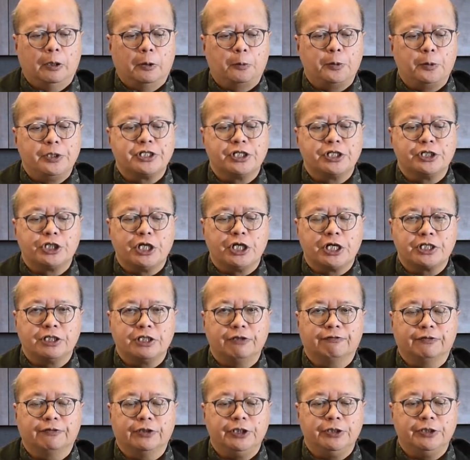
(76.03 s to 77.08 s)
We
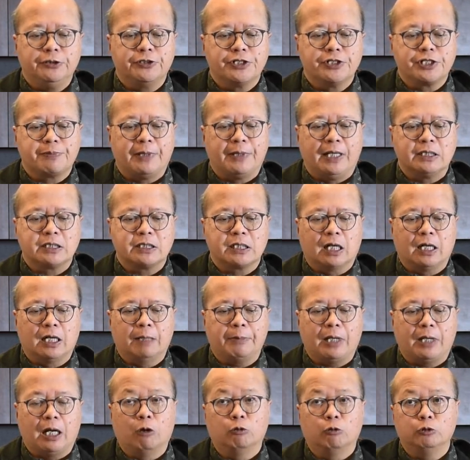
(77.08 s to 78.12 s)
suggested for you to spend
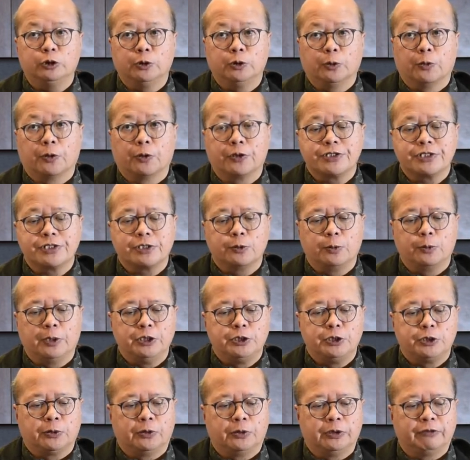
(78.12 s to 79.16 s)
time outdoors to
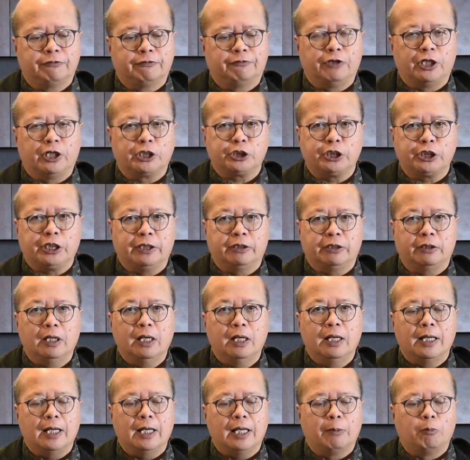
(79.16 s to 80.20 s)
enjoy the fresh air
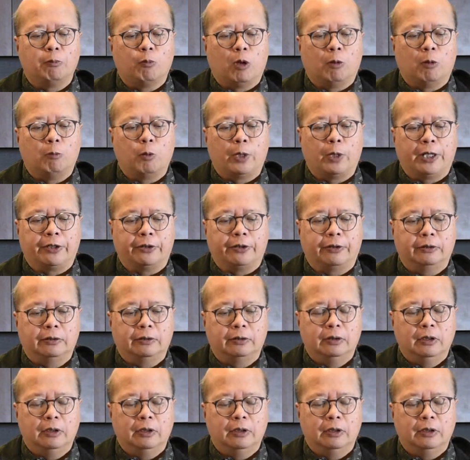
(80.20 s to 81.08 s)
and warm weather.